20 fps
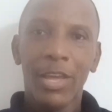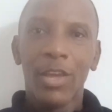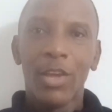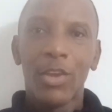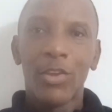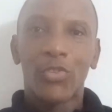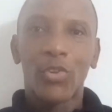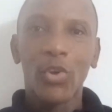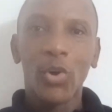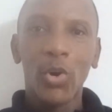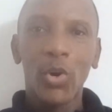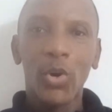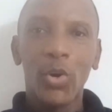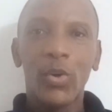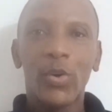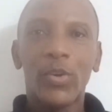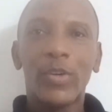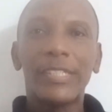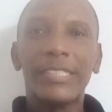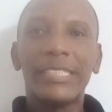
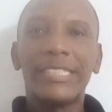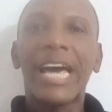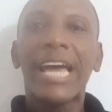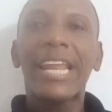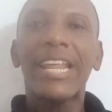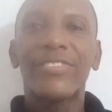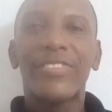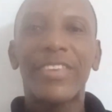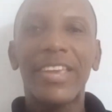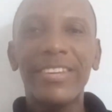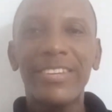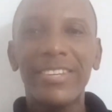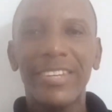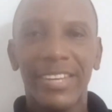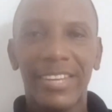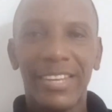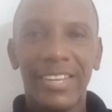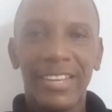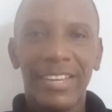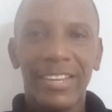So that is it.
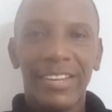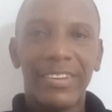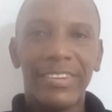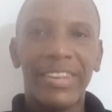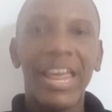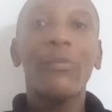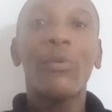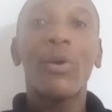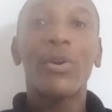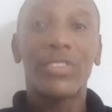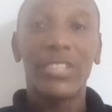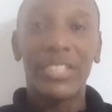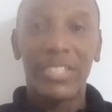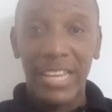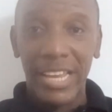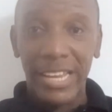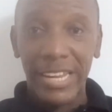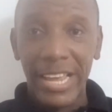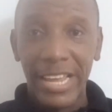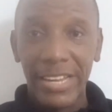That was
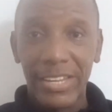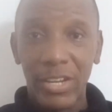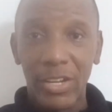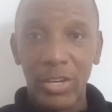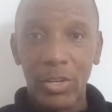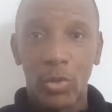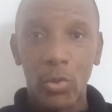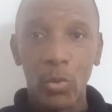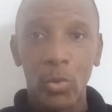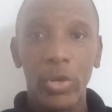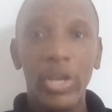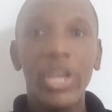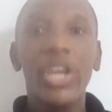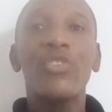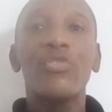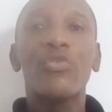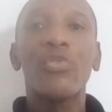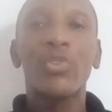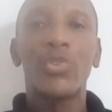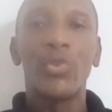intended to
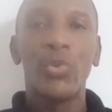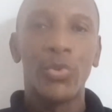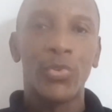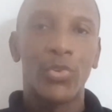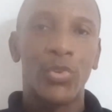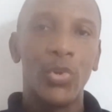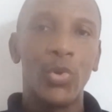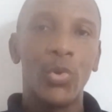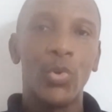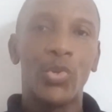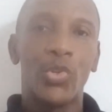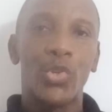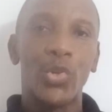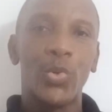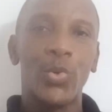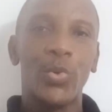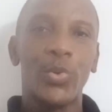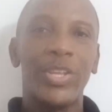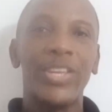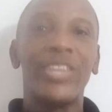introduce you
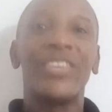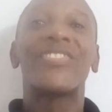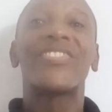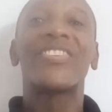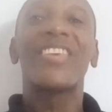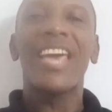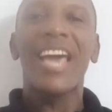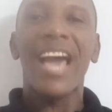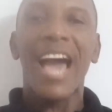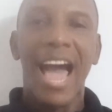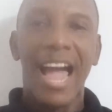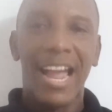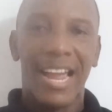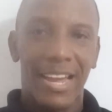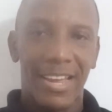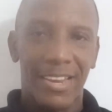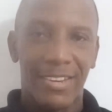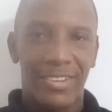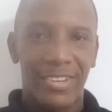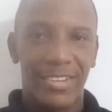to the
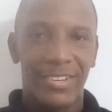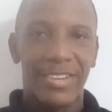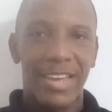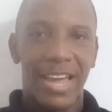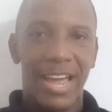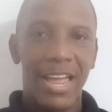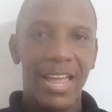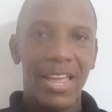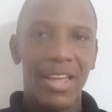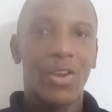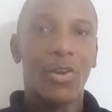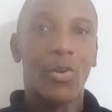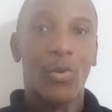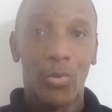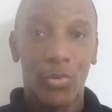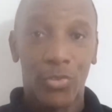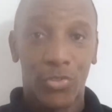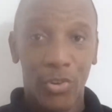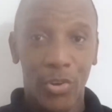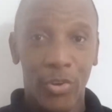CEAC data
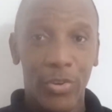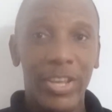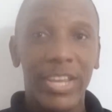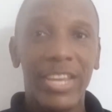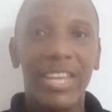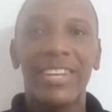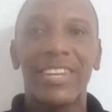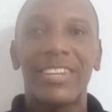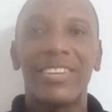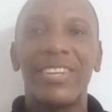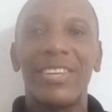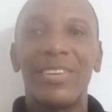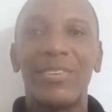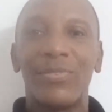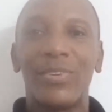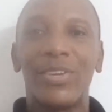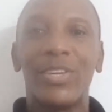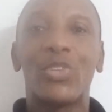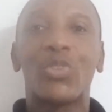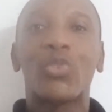concerning the
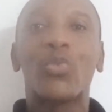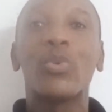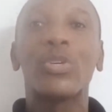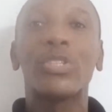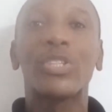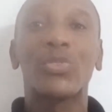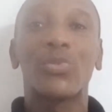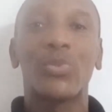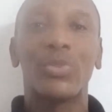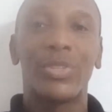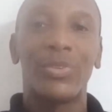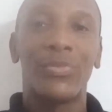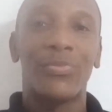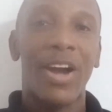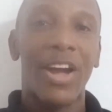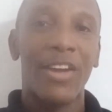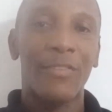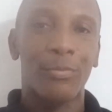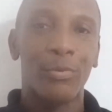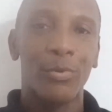DV
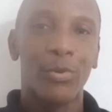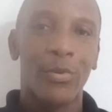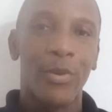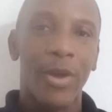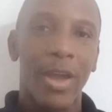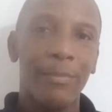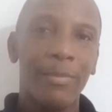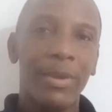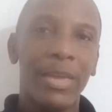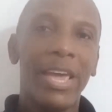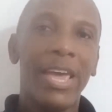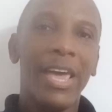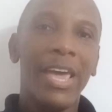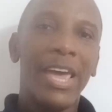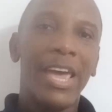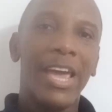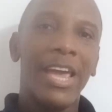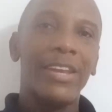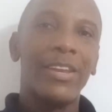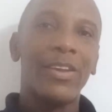2025 program,
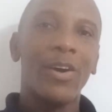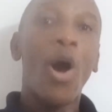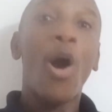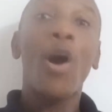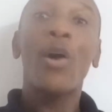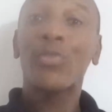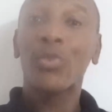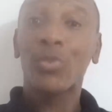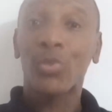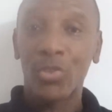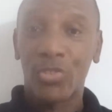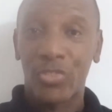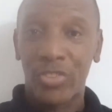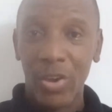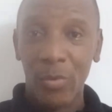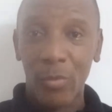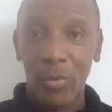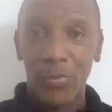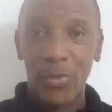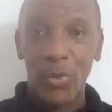and also to
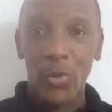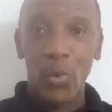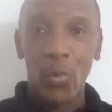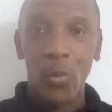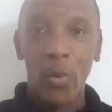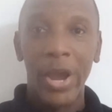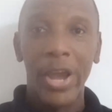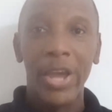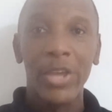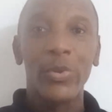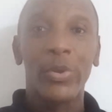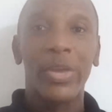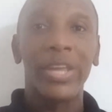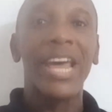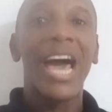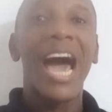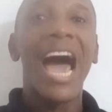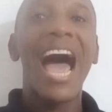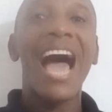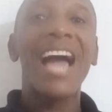share with you where you
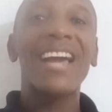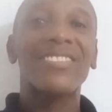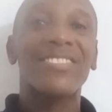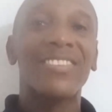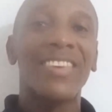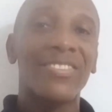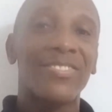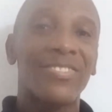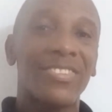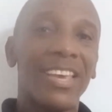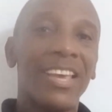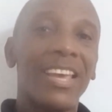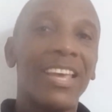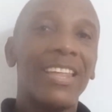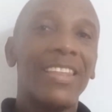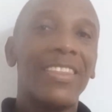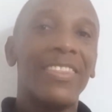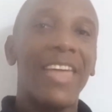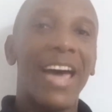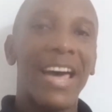can access
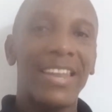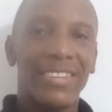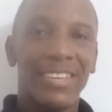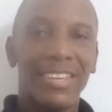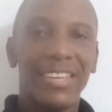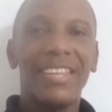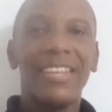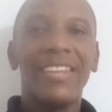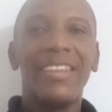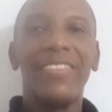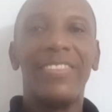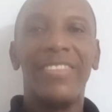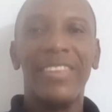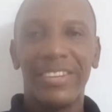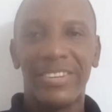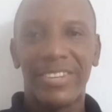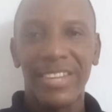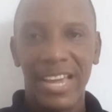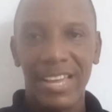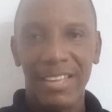that
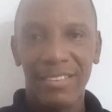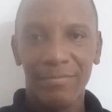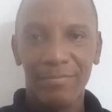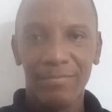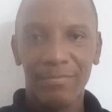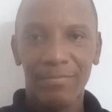data.